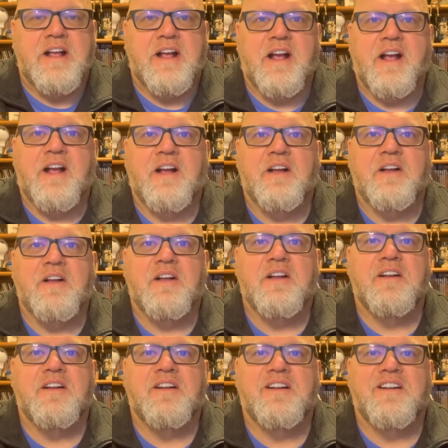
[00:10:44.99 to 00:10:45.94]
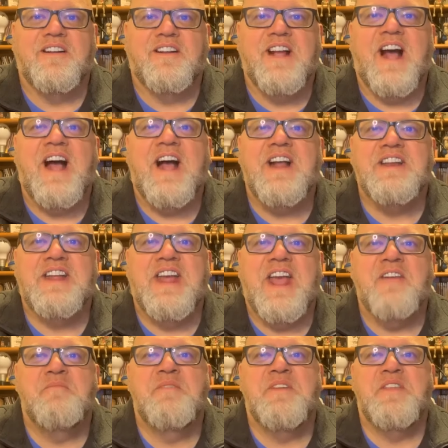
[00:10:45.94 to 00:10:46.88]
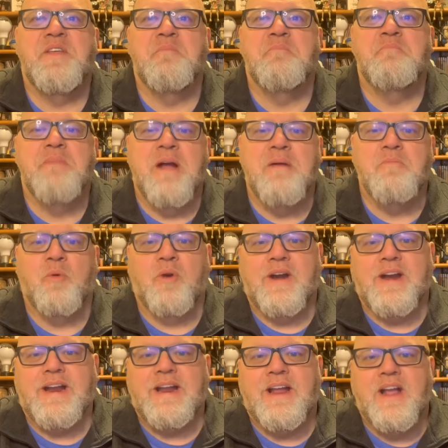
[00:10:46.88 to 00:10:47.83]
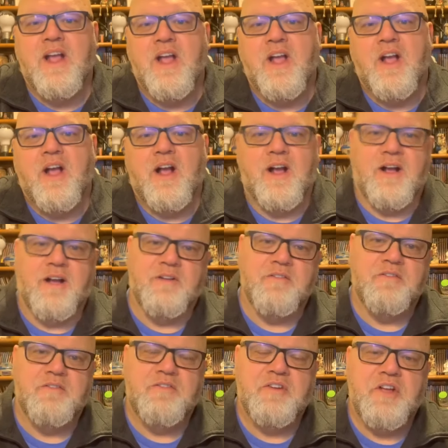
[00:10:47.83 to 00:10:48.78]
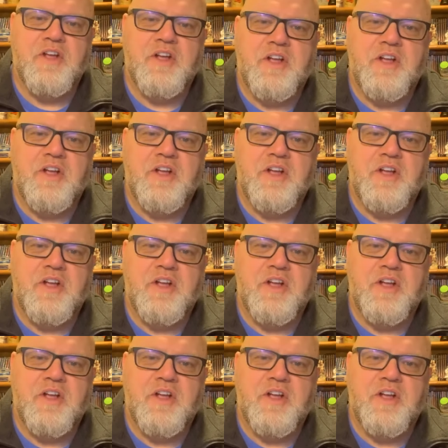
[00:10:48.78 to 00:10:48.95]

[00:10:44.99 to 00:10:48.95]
Uh, God gave me the memory of